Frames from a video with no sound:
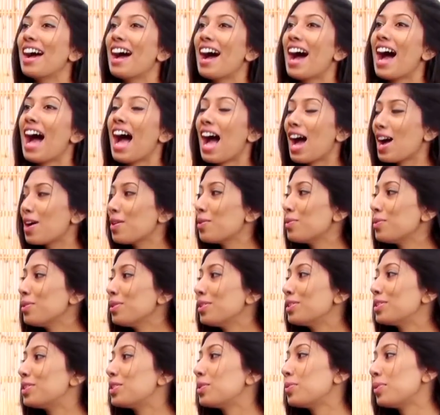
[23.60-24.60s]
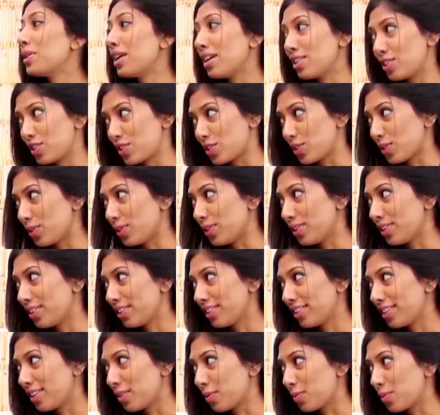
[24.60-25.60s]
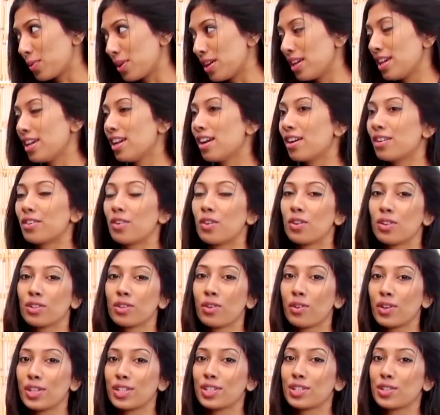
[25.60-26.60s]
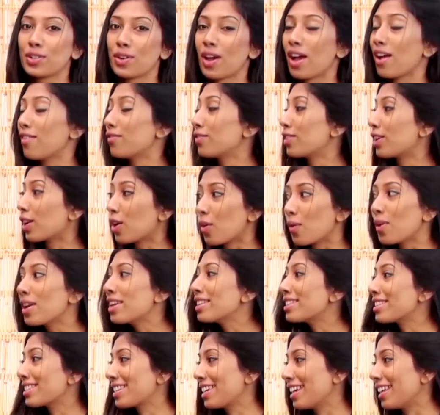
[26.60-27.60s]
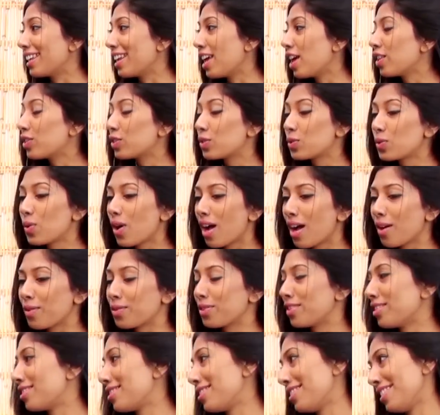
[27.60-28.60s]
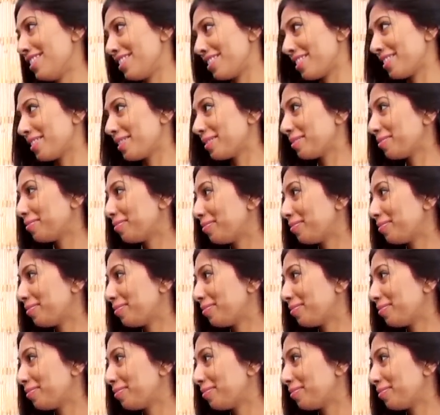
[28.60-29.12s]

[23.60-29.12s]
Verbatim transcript: How do we ensure that we are all going to have glowing skin throughout the season?